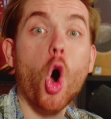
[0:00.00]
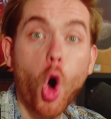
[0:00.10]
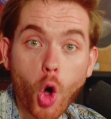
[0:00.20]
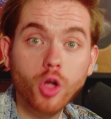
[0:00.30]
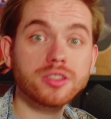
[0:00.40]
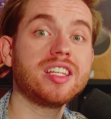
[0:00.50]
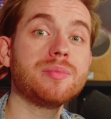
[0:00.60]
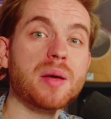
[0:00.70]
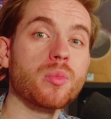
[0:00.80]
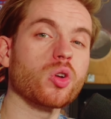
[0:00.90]
all
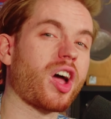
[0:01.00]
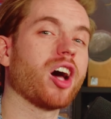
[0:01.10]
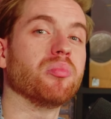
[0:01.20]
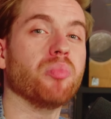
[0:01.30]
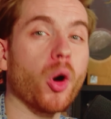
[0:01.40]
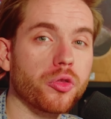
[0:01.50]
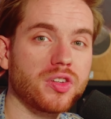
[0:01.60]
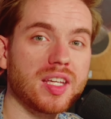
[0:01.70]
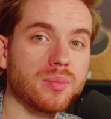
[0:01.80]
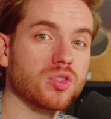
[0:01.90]
team members on both
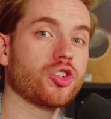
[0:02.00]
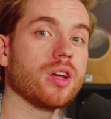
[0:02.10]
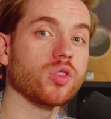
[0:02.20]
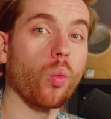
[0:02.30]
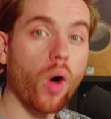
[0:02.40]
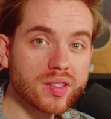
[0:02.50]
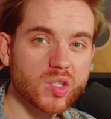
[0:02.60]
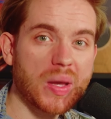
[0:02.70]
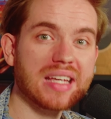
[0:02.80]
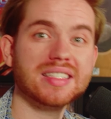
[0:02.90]
teams shift one
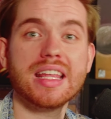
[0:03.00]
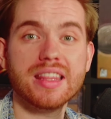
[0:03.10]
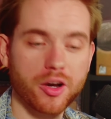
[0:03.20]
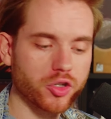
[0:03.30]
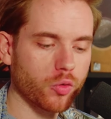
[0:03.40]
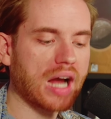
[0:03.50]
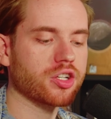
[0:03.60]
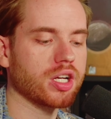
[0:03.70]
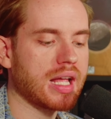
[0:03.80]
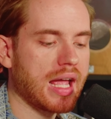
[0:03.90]
space in their
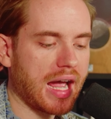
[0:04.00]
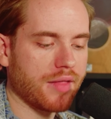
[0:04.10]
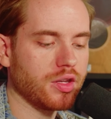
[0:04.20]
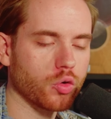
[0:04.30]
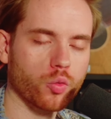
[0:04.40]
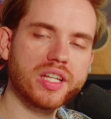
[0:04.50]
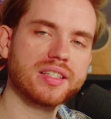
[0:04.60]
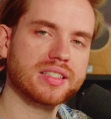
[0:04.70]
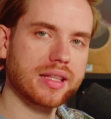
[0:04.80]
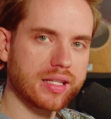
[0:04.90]
direction, and then you
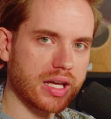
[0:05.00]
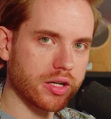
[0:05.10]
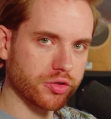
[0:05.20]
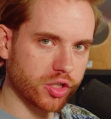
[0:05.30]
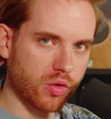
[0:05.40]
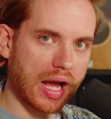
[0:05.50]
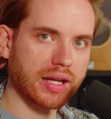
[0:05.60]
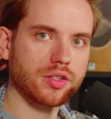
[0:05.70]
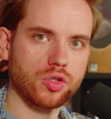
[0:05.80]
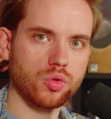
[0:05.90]
reset the energy
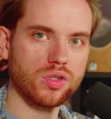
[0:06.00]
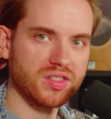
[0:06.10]
track to